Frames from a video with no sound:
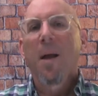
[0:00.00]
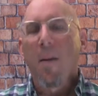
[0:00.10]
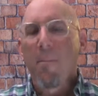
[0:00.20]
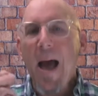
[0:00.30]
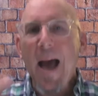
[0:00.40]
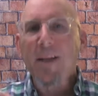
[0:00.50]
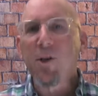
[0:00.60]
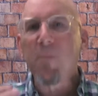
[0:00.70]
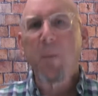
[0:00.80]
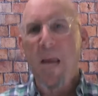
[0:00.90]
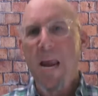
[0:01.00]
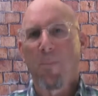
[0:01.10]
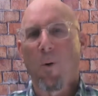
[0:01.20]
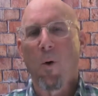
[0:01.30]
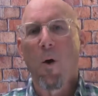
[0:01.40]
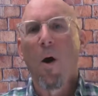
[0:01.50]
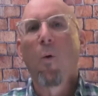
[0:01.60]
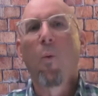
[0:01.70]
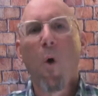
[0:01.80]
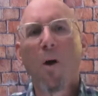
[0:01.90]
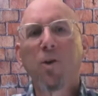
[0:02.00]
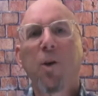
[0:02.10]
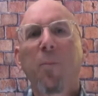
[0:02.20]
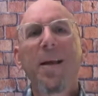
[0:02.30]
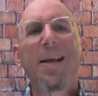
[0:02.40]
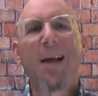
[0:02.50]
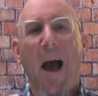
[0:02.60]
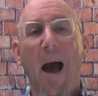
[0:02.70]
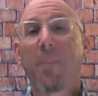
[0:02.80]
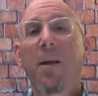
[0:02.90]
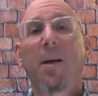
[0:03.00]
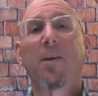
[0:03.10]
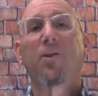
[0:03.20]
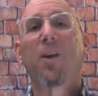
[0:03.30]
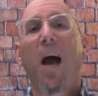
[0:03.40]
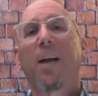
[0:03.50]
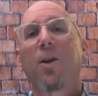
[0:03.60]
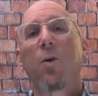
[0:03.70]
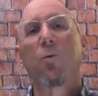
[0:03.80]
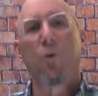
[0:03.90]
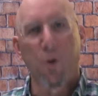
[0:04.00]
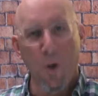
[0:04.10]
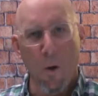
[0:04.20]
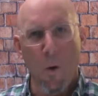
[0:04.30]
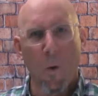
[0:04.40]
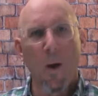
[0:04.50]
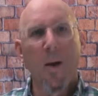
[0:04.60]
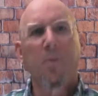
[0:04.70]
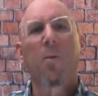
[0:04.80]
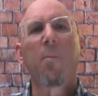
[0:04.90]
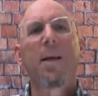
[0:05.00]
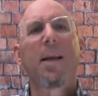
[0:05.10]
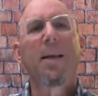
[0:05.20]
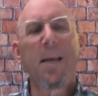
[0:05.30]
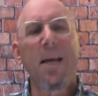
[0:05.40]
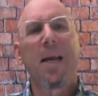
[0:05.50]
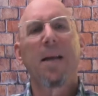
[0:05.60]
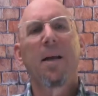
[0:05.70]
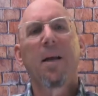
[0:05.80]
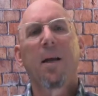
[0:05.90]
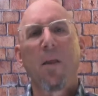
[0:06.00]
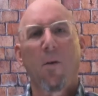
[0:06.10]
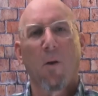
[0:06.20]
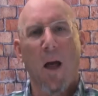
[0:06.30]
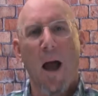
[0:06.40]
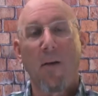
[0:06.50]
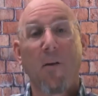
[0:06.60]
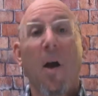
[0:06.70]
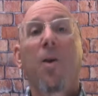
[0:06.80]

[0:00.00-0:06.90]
Imagine people worshiping God because God used you to meet a need in their life.